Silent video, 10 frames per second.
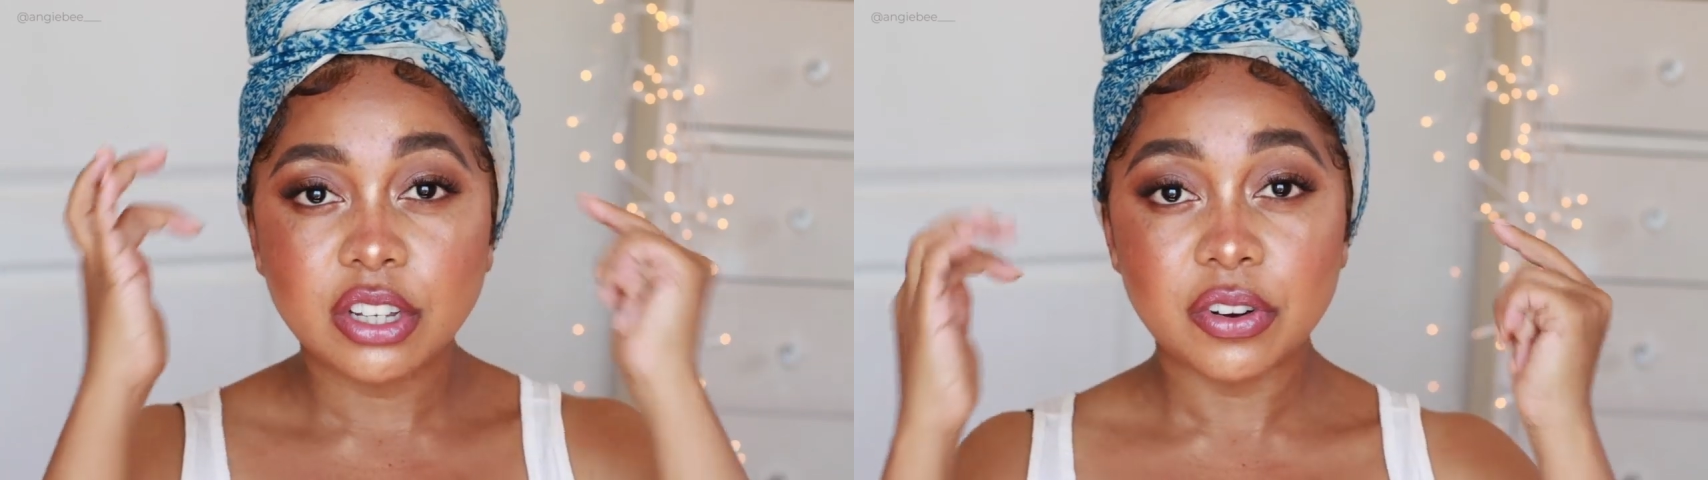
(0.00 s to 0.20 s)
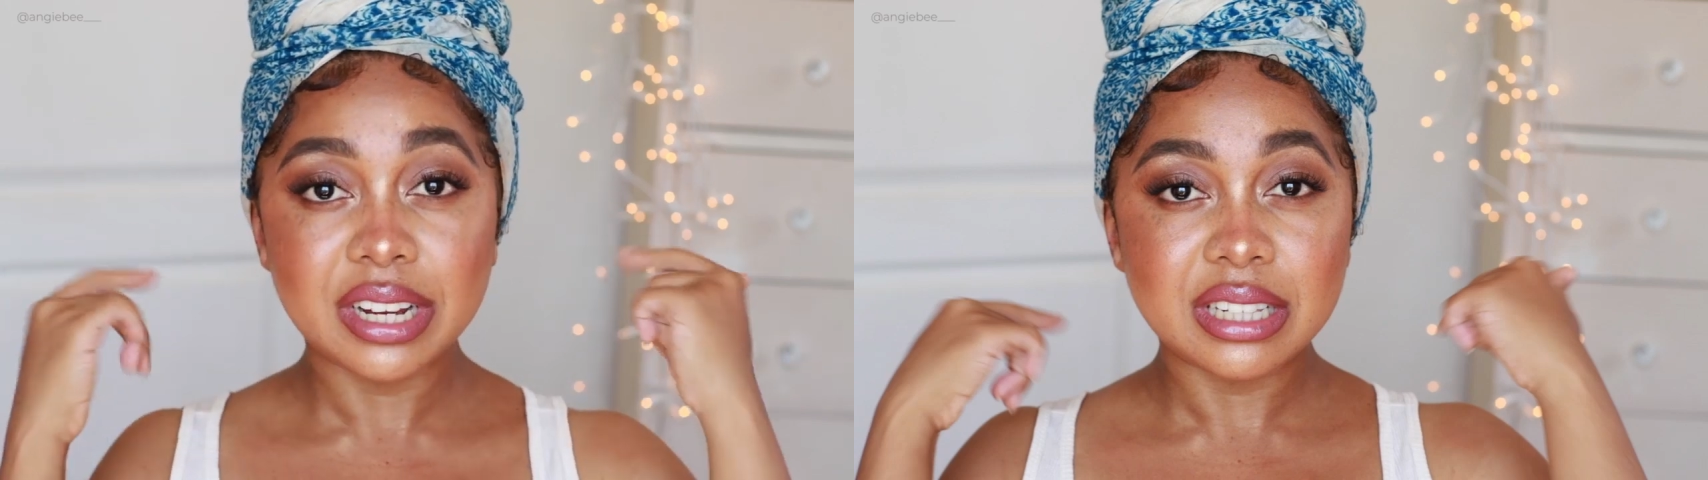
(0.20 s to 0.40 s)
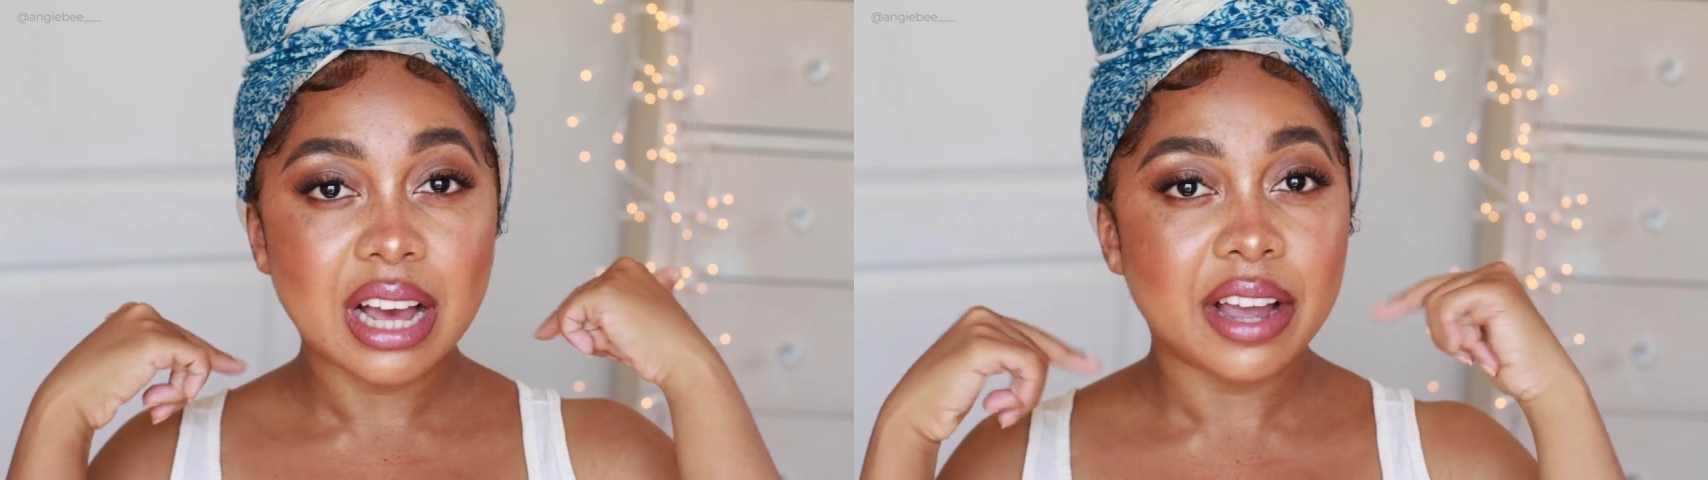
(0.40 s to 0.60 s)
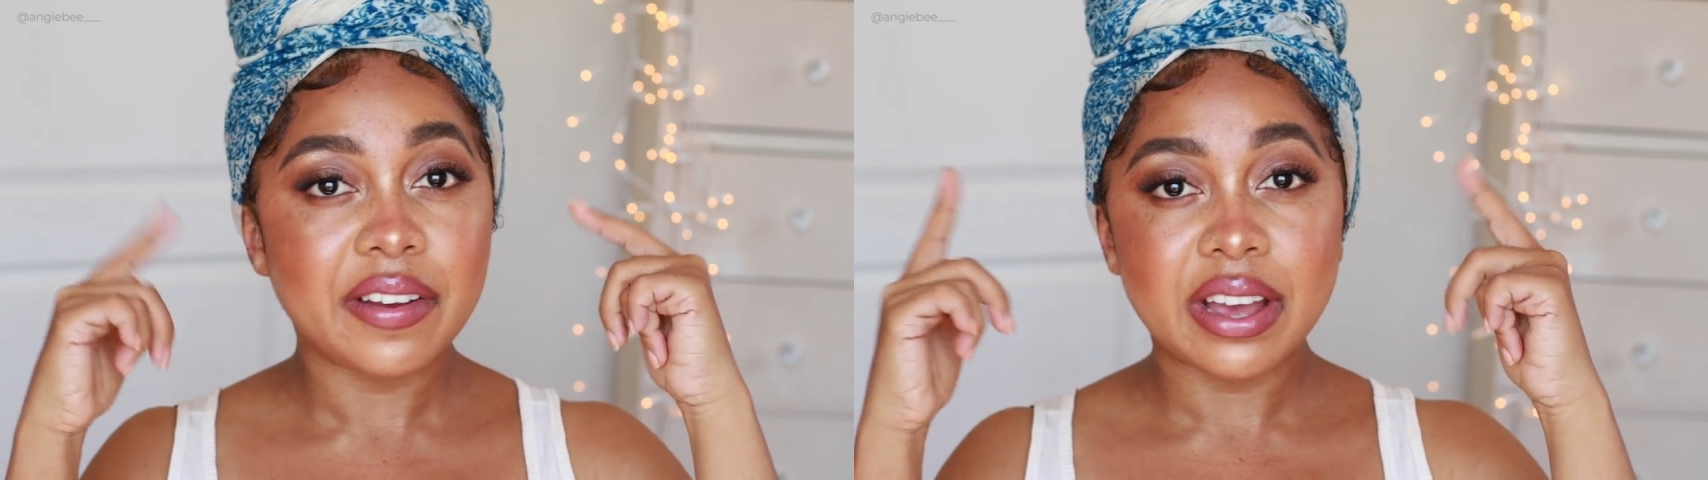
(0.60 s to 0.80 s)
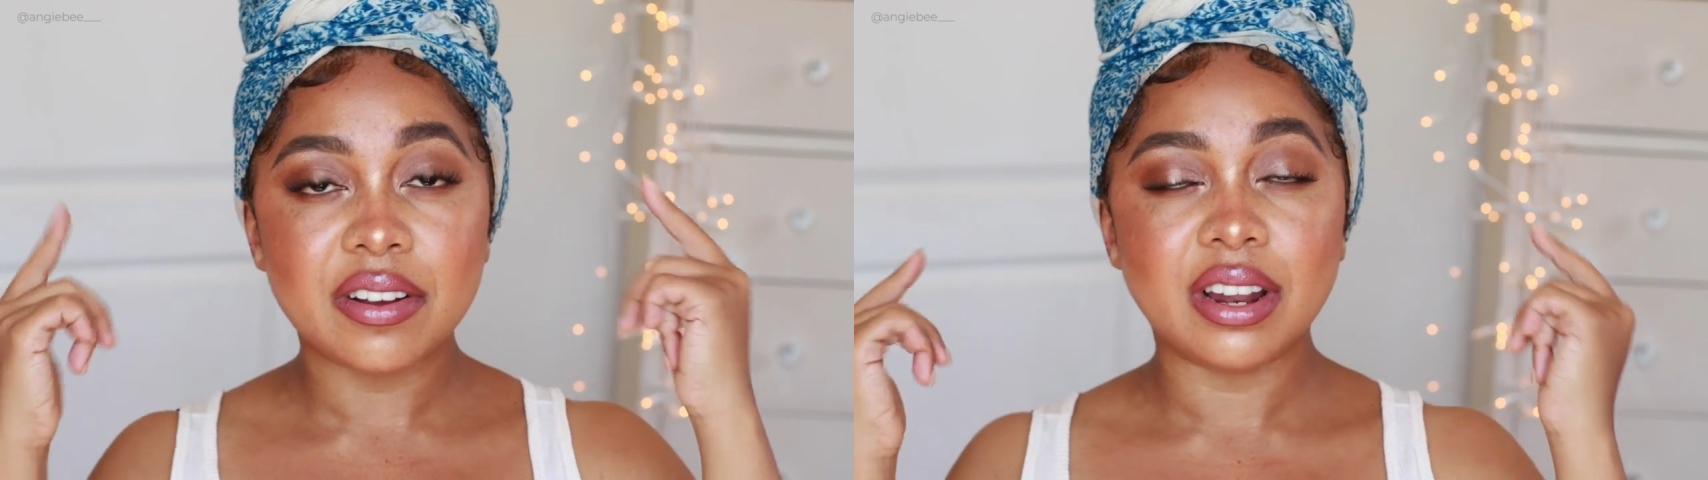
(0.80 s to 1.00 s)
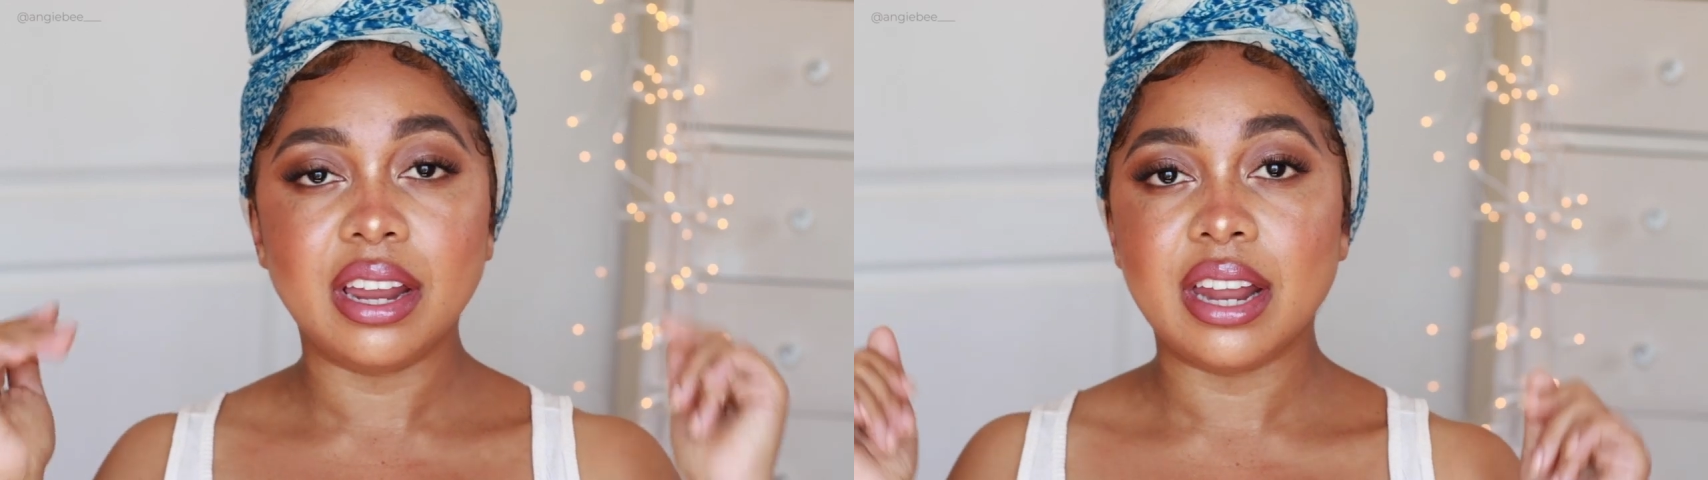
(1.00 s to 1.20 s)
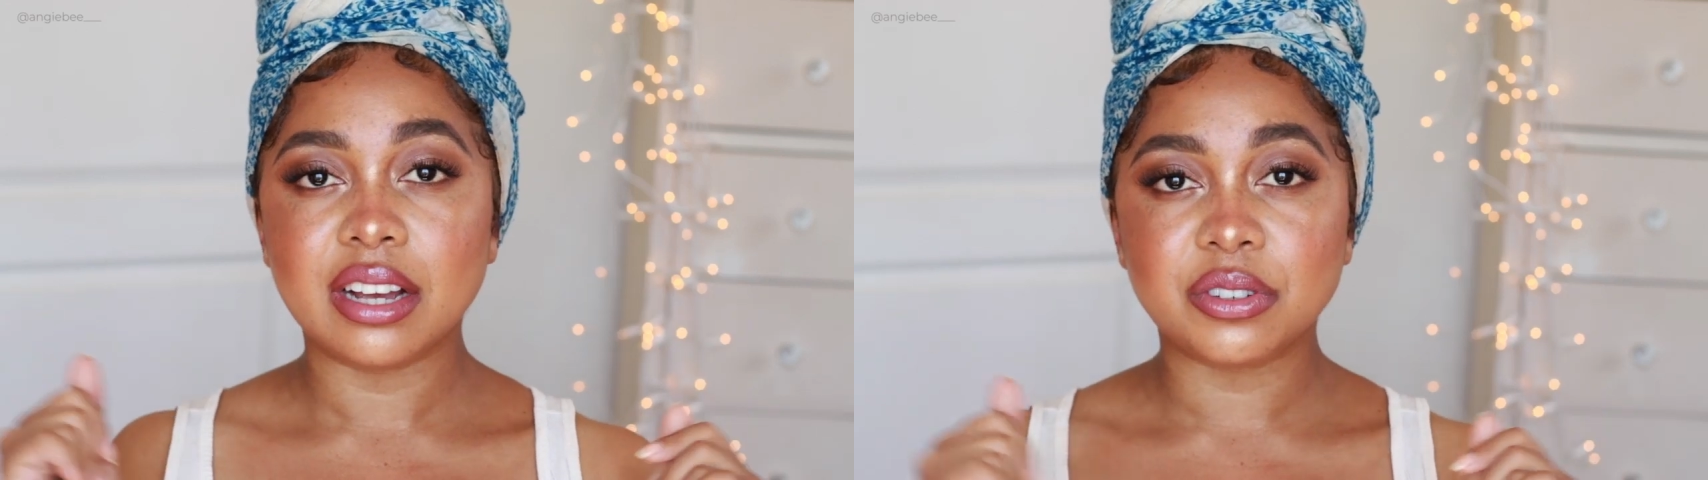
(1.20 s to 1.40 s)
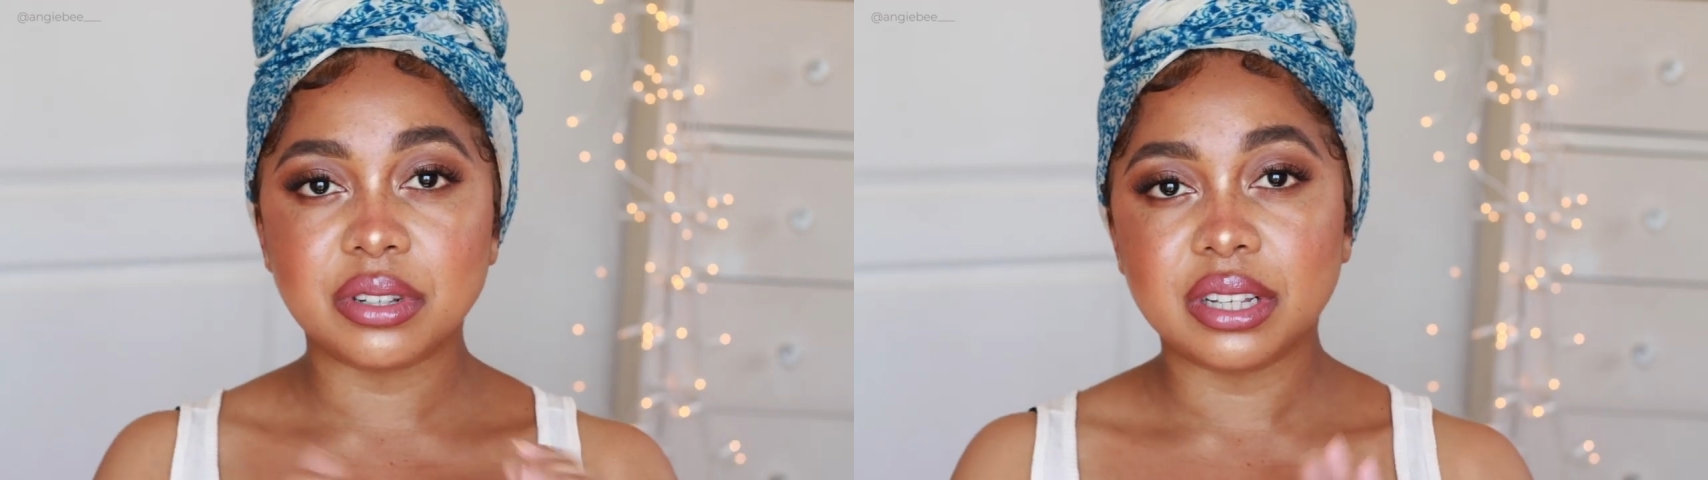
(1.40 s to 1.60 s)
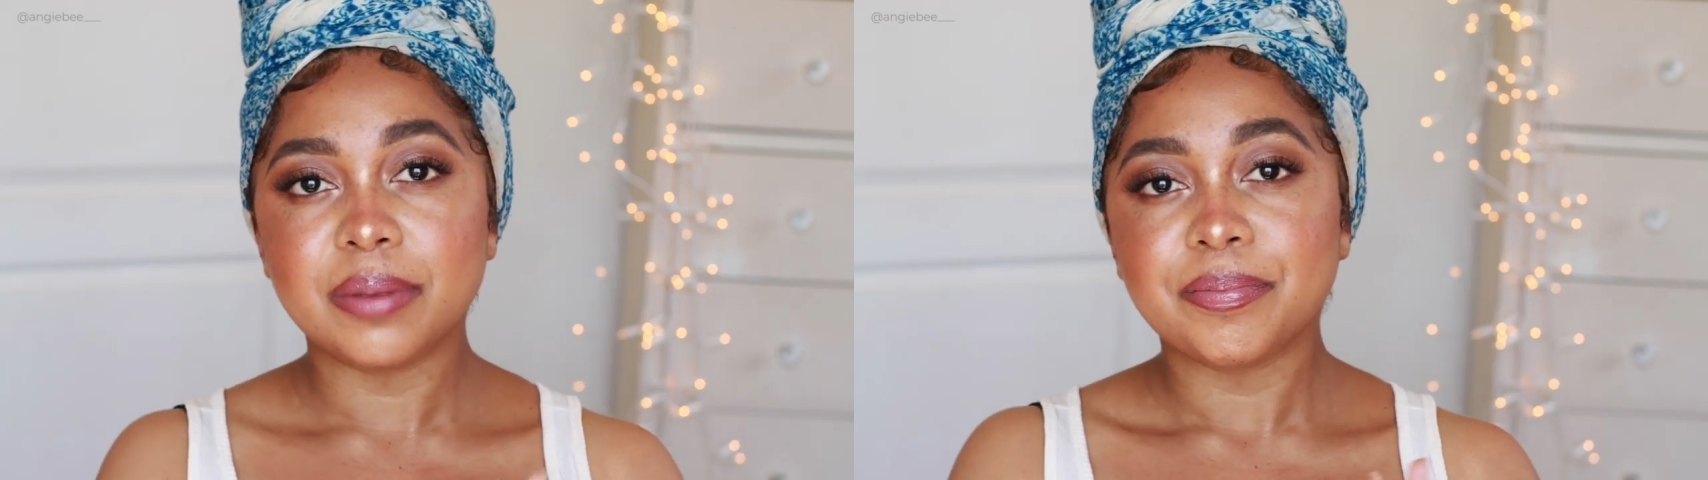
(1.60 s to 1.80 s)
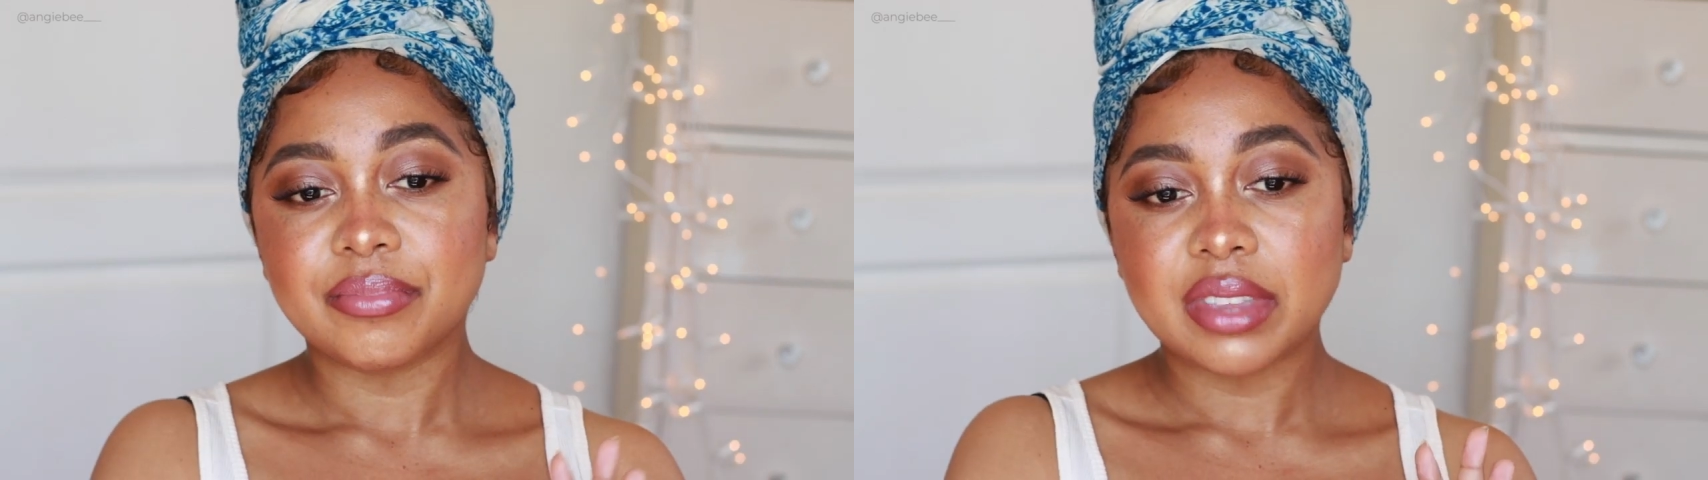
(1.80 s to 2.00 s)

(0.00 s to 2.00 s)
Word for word: your entire hairline, actually.